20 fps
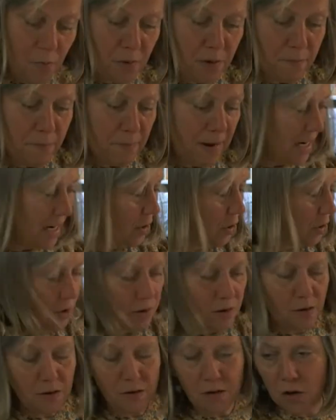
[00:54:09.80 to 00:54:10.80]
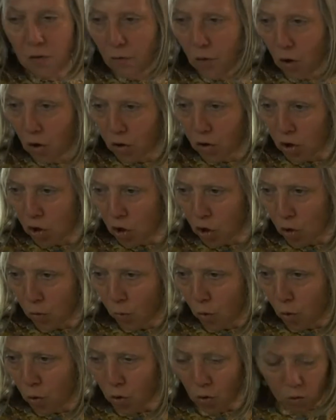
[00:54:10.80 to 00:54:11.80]
would imagine you've got a,
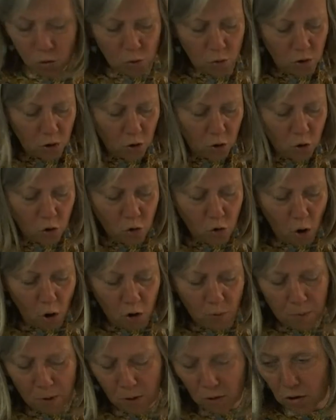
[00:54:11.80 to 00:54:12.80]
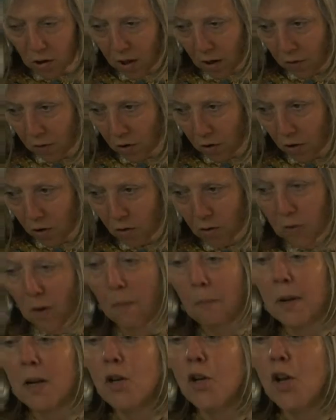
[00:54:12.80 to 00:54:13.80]
what you call a crock pot, slow cooker as well.
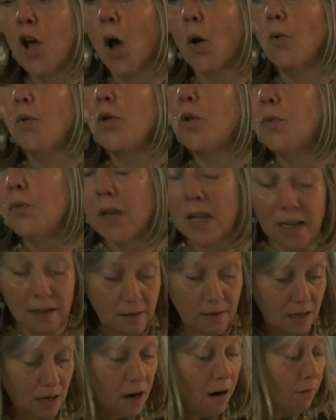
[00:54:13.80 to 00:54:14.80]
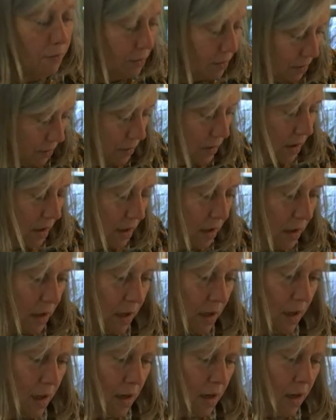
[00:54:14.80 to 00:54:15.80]
But no, you need the oven.
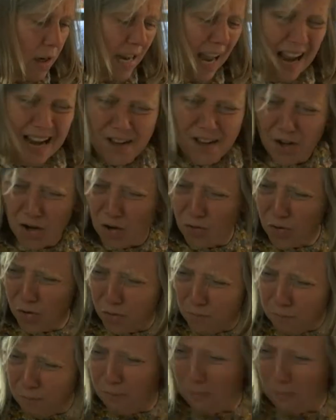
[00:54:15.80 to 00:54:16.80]
Can you do